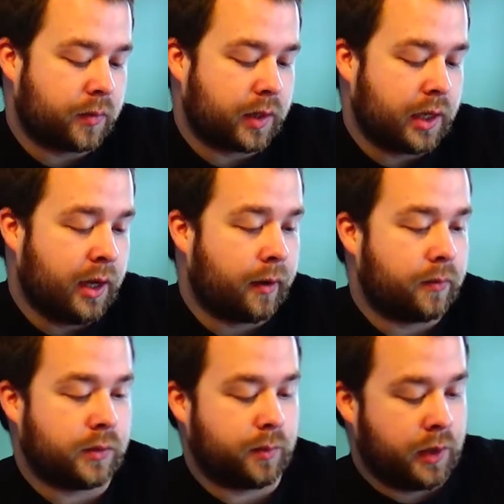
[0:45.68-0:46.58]
Yeah.
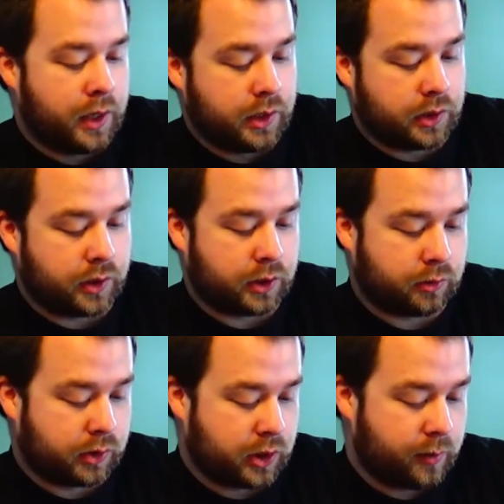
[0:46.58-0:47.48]
So this
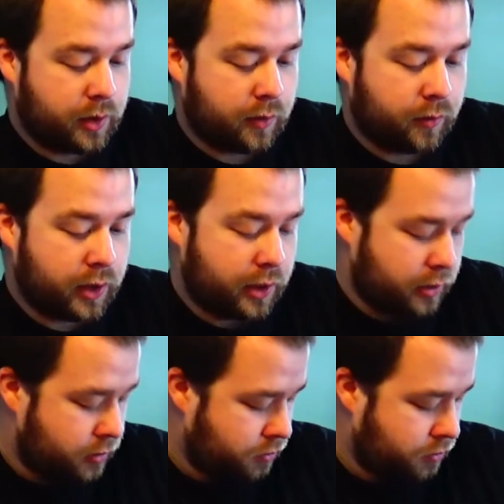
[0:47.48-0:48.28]
one's going to be over here,